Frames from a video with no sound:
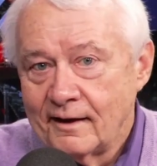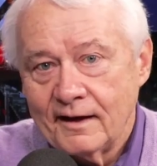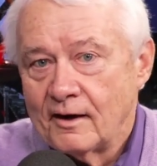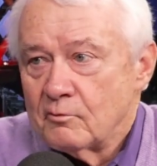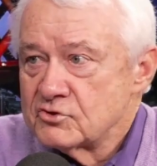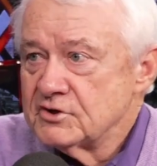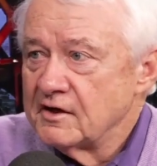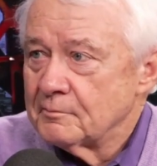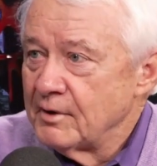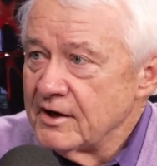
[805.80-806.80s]
And almost none of
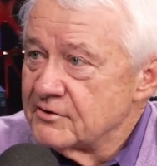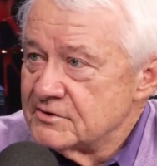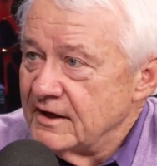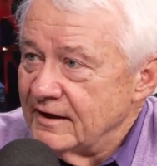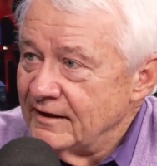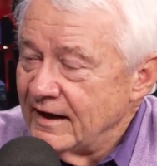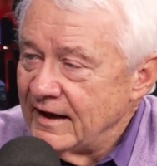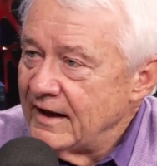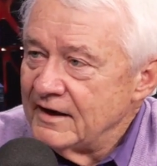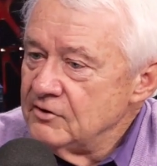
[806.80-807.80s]
the players did.
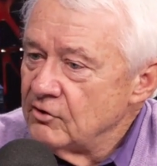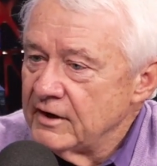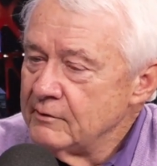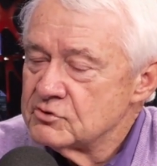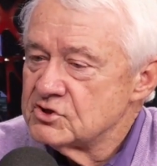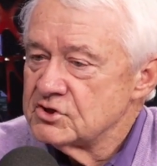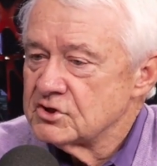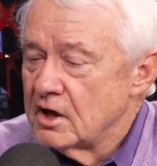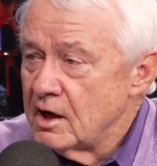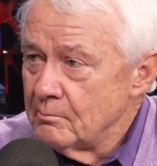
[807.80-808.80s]
And he was such a
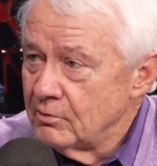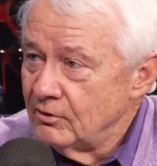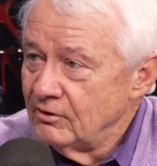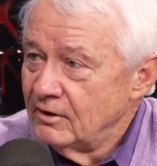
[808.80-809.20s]
humble...